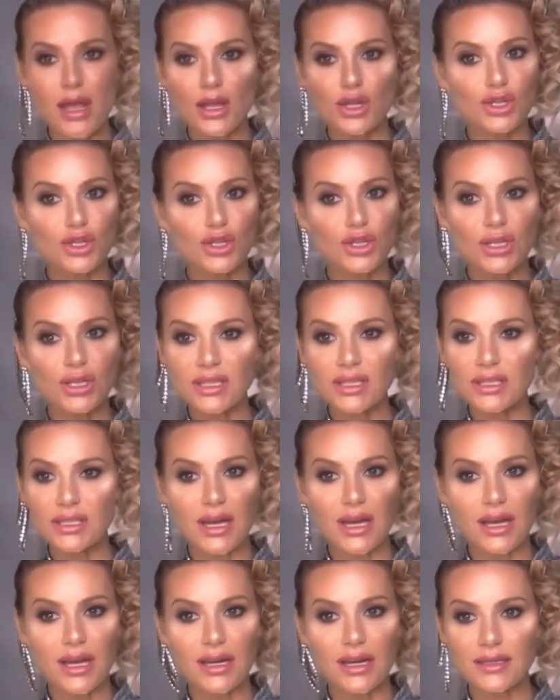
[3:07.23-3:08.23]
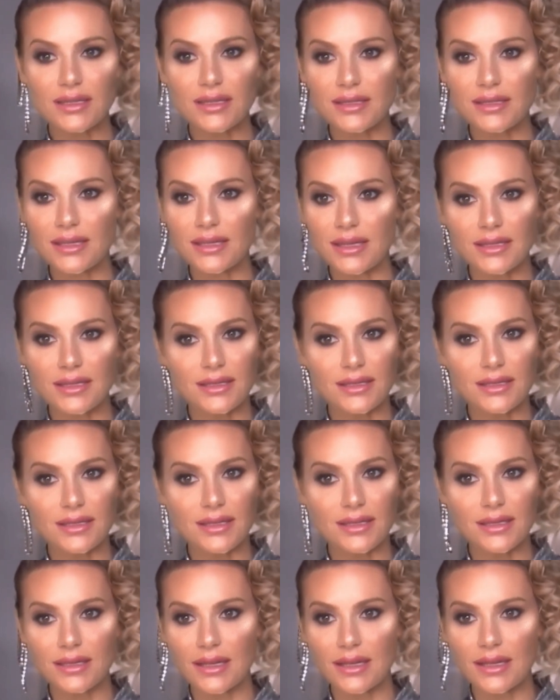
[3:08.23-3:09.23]
showing up. That's
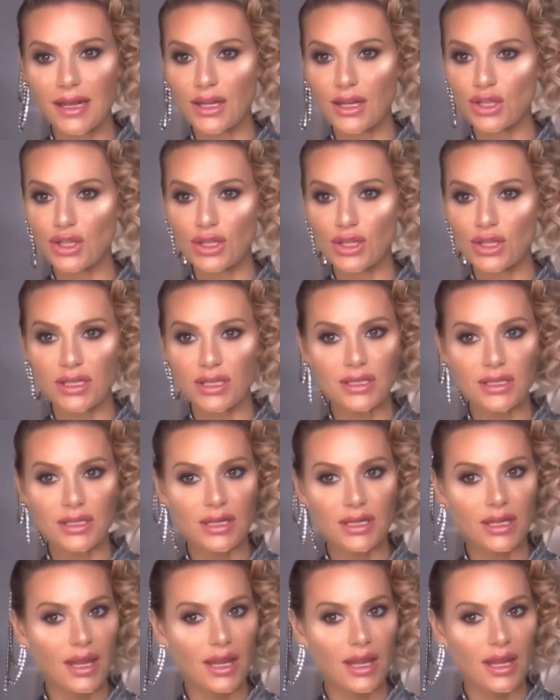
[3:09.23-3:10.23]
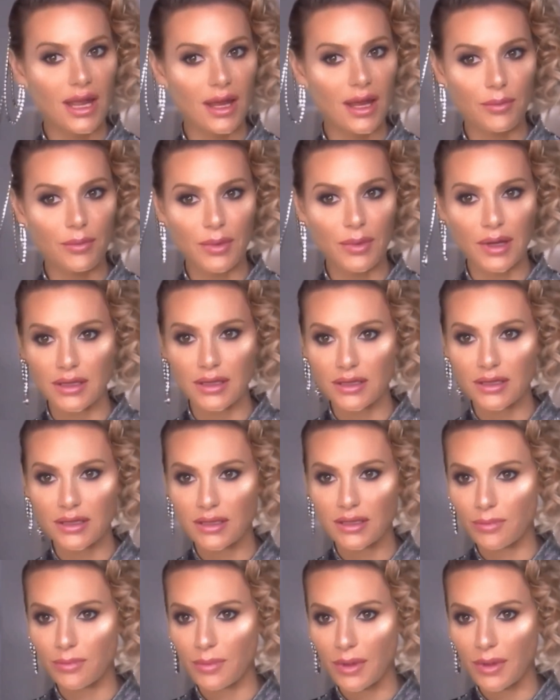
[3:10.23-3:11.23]
where Bozoma has really stepped in.